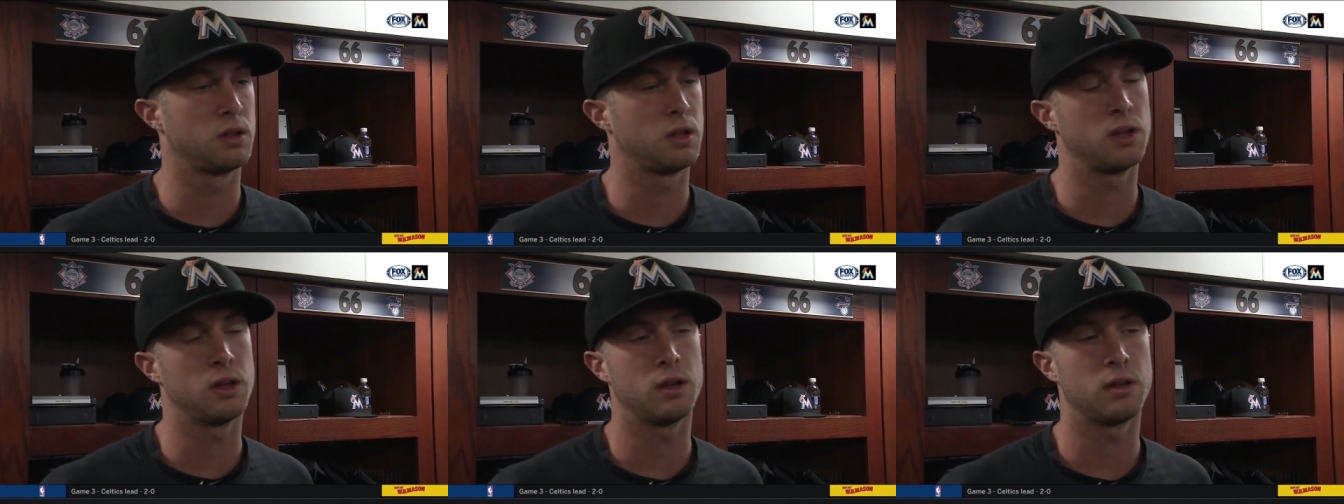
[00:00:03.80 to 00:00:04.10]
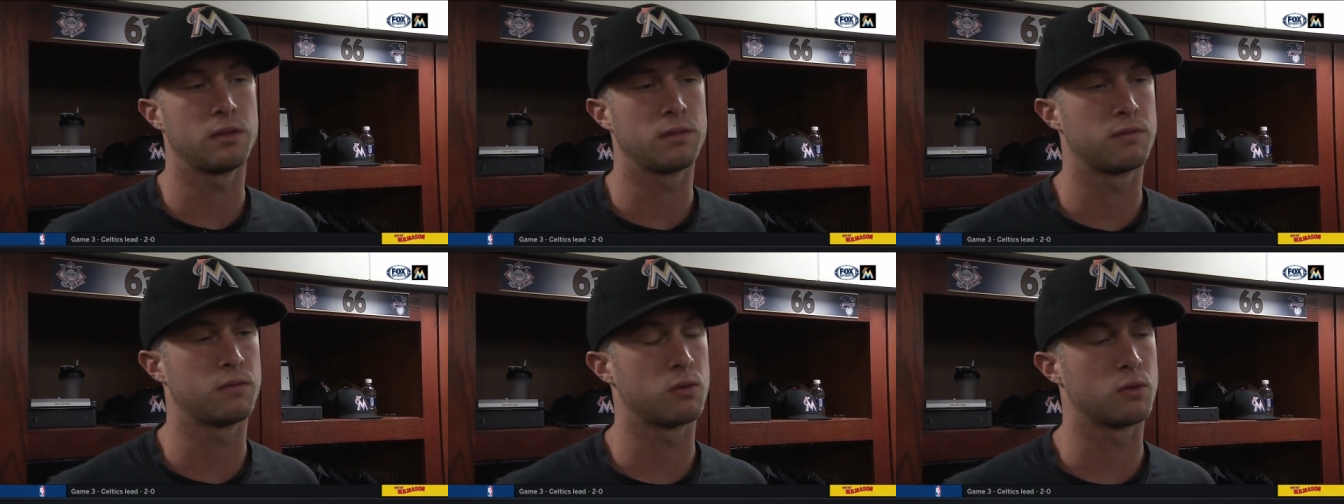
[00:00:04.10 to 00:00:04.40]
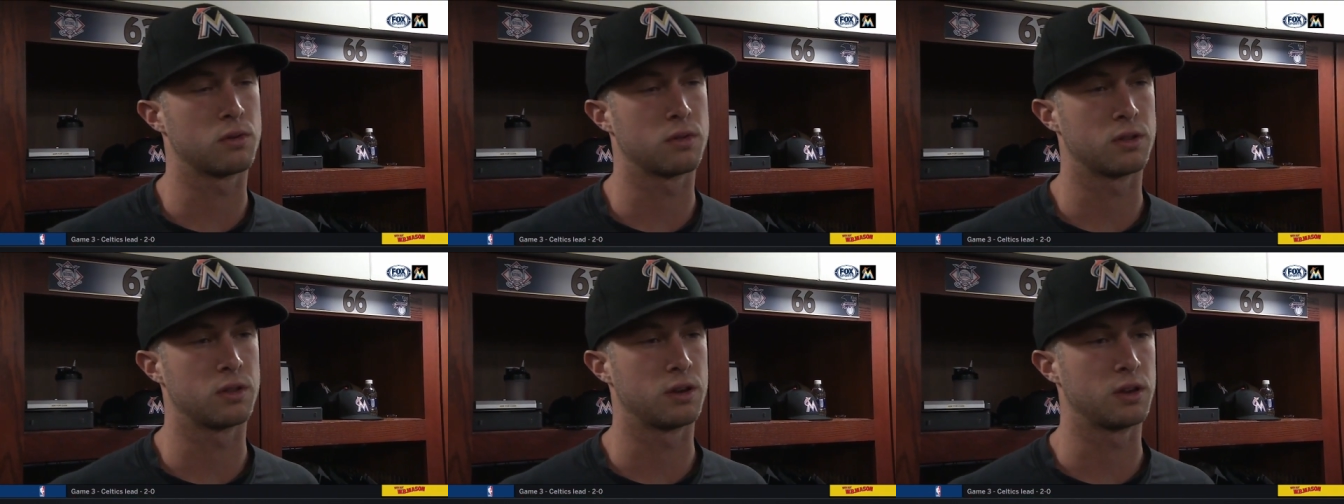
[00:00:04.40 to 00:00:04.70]
Yeah,
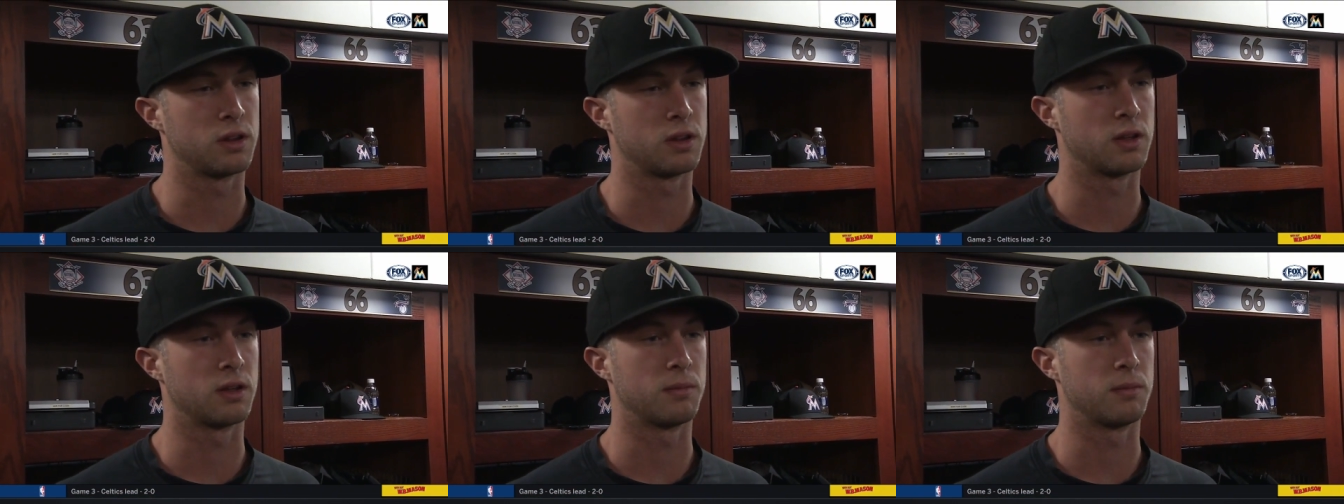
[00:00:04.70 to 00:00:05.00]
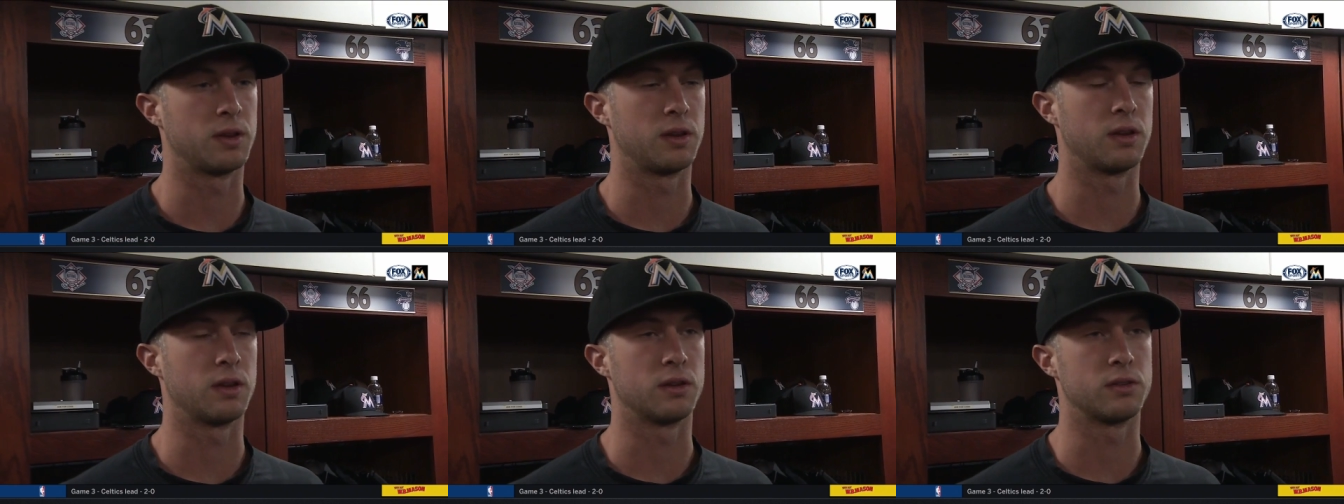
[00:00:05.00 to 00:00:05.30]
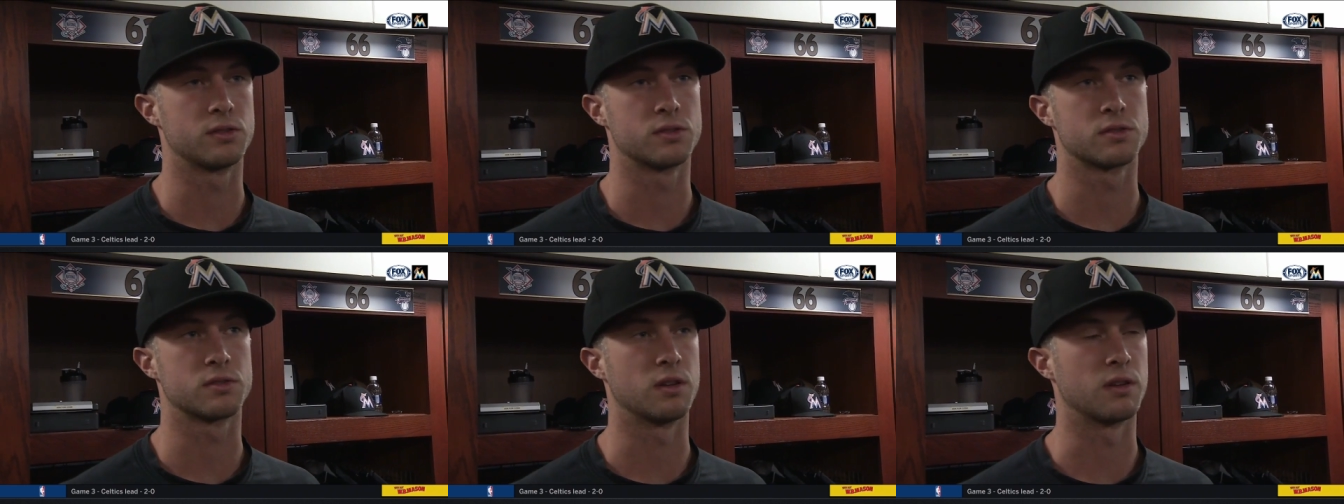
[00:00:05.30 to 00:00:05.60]
fourth inning. I mean, I
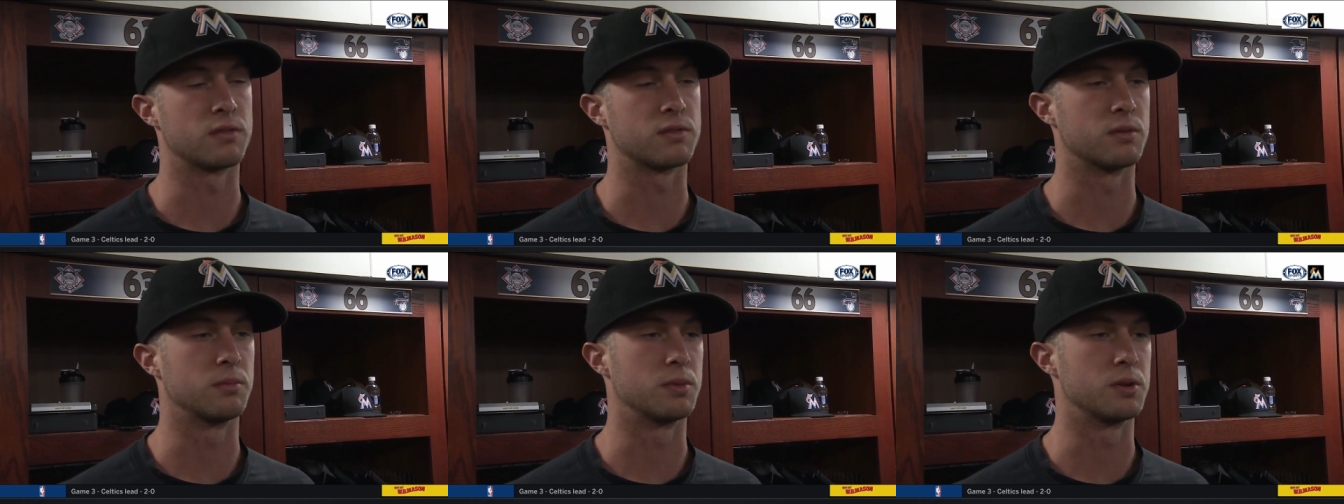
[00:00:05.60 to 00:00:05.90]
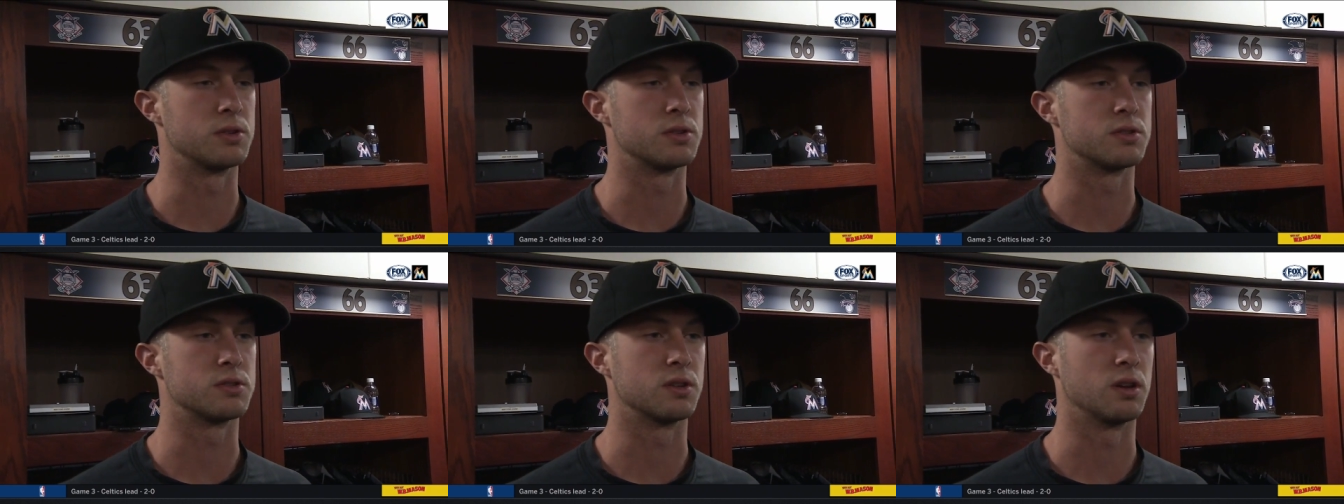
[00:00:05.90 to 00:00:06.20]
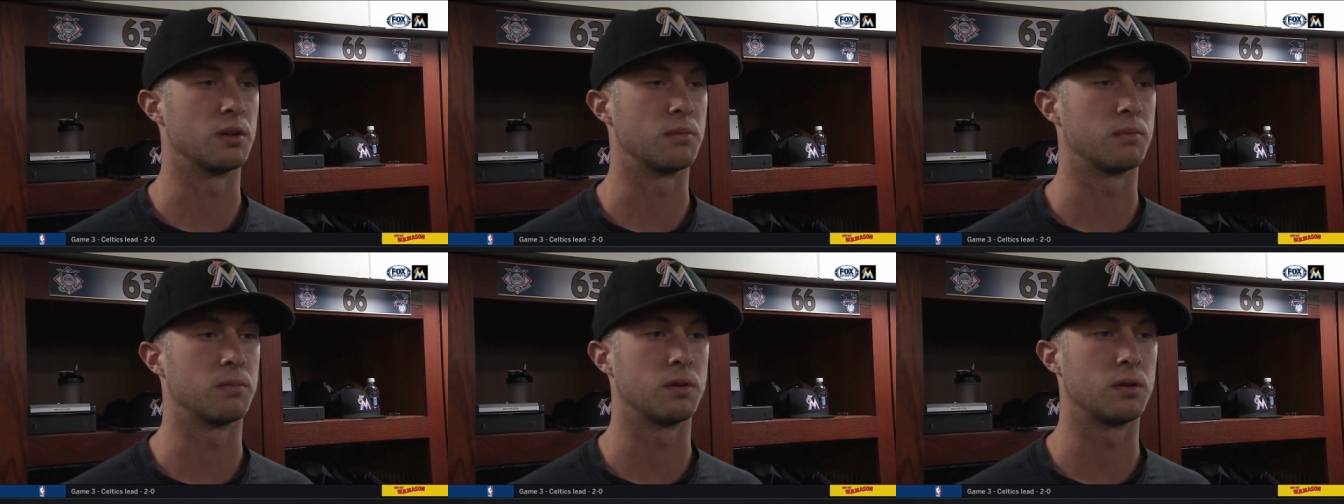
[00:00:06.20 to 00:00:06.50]
just left some pitches
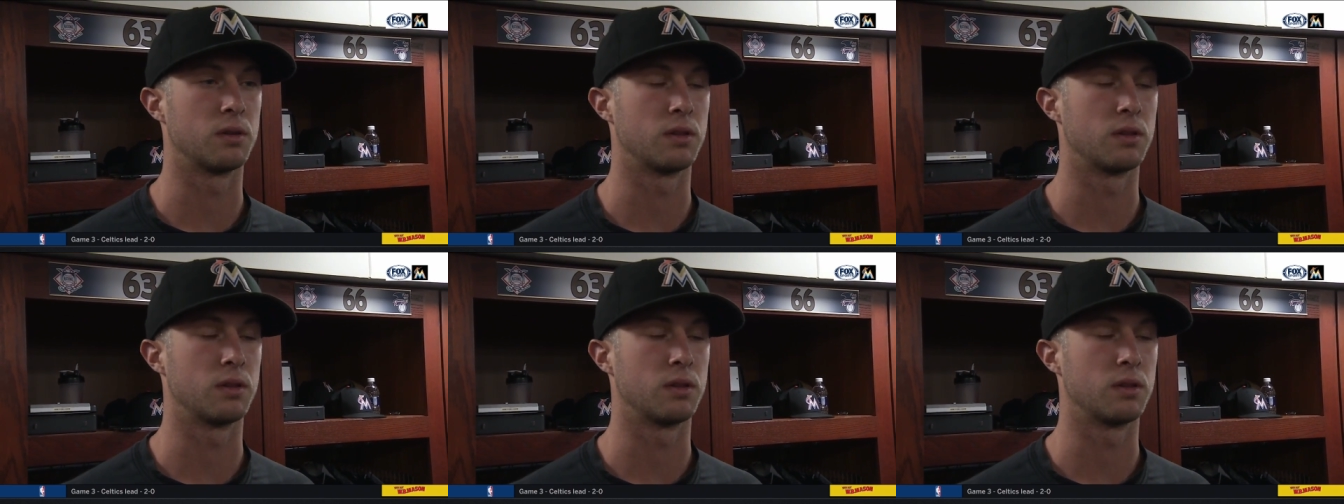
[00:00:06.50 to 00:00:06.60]
up.